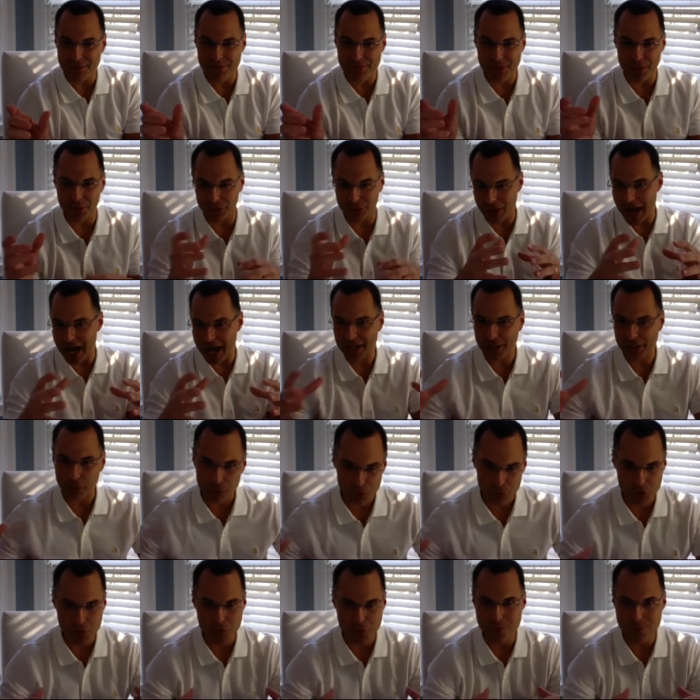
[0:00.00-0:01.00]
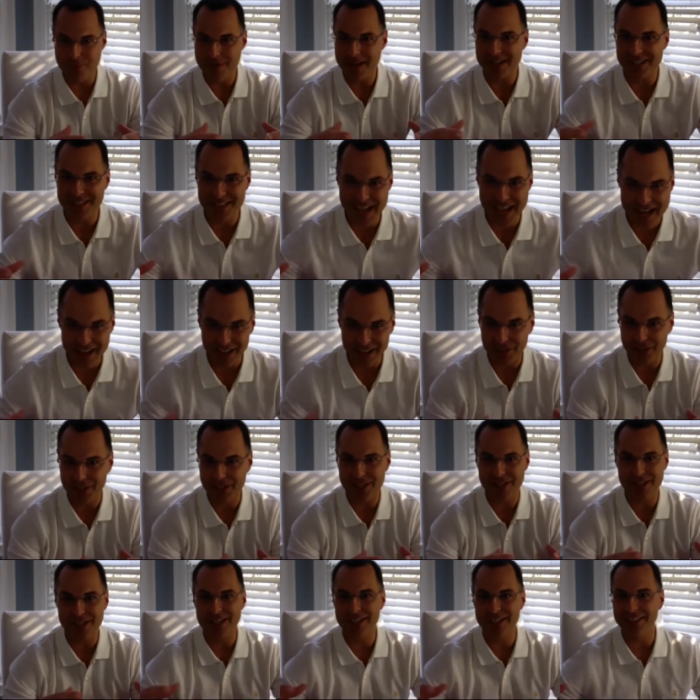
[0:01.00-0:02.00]
locker room
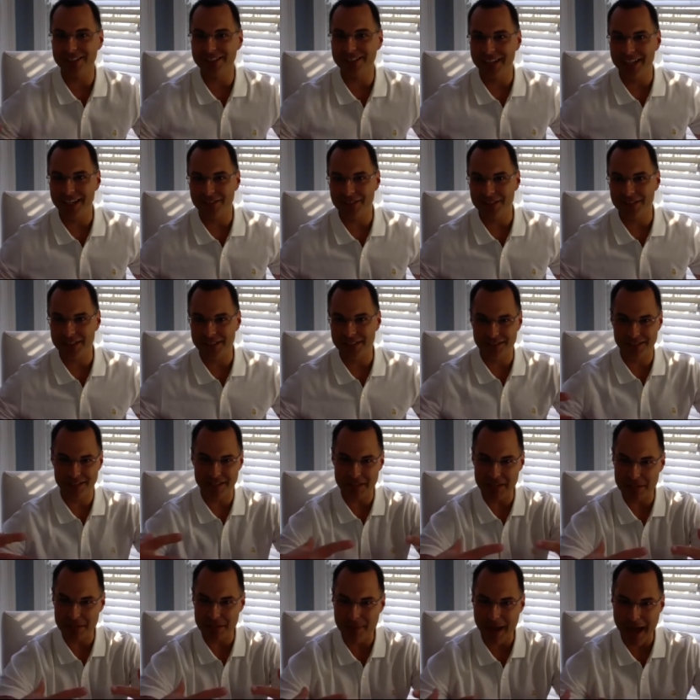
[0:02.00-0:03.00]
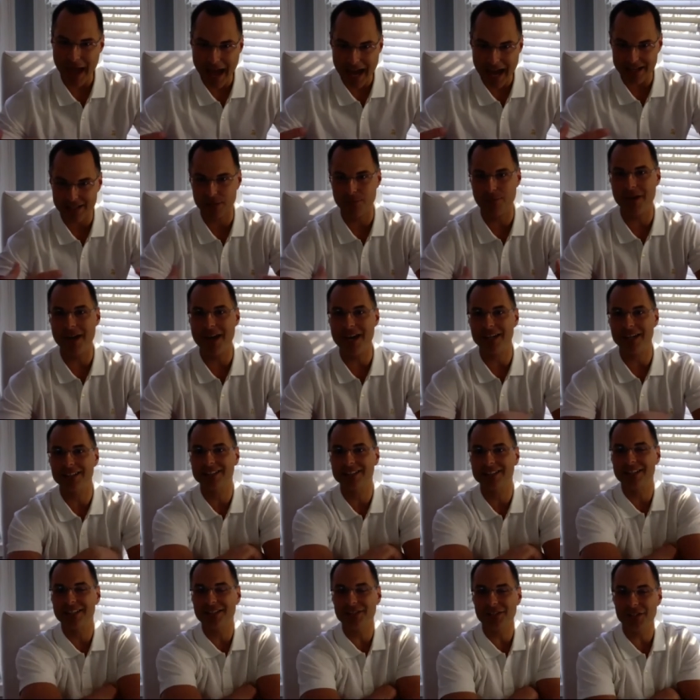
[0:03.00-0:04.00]
mentality and the team
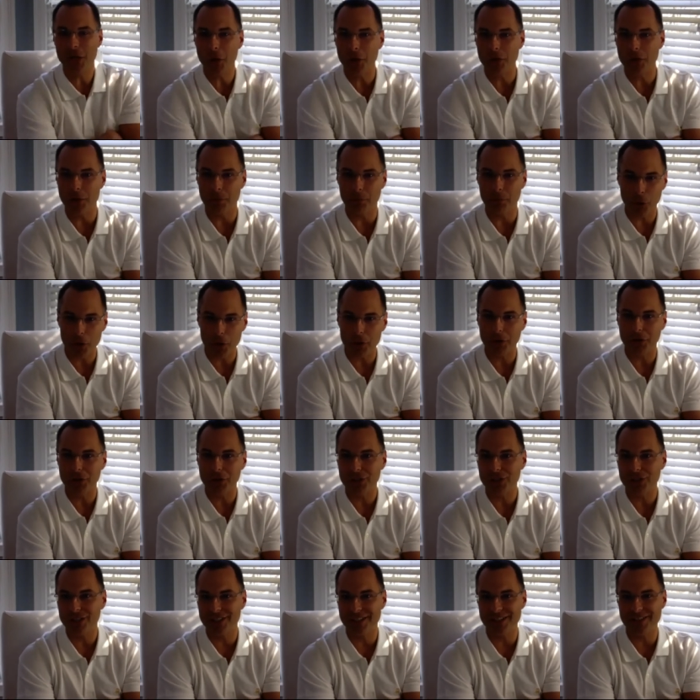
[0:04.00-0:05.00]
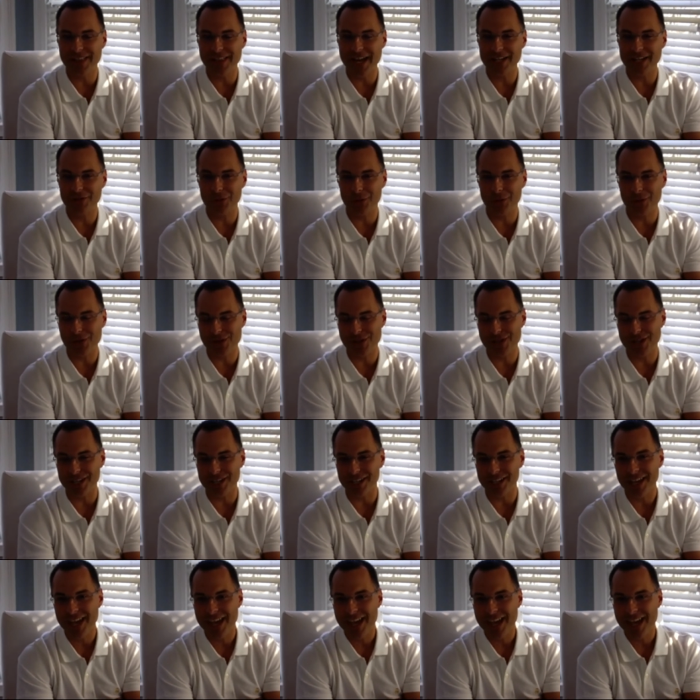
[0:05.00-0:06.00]
aspect and, the brotherhood and that sort of
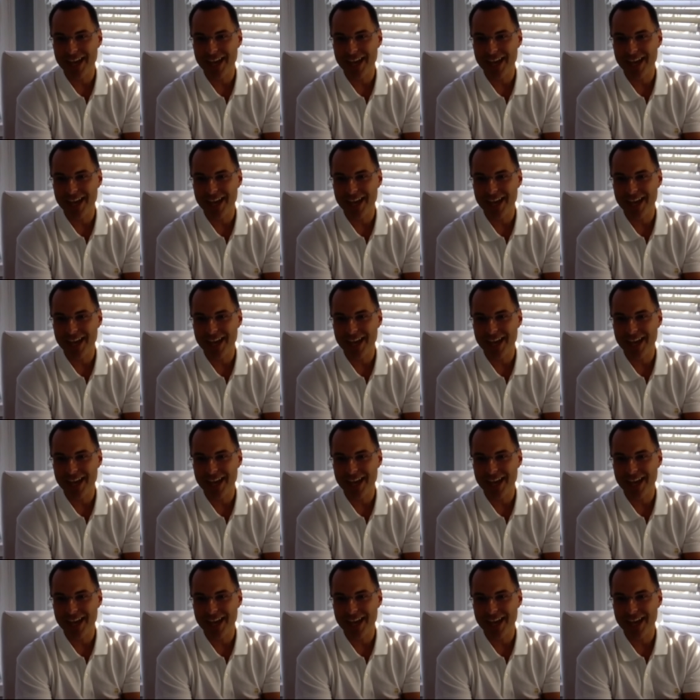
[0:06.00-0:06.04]
thing.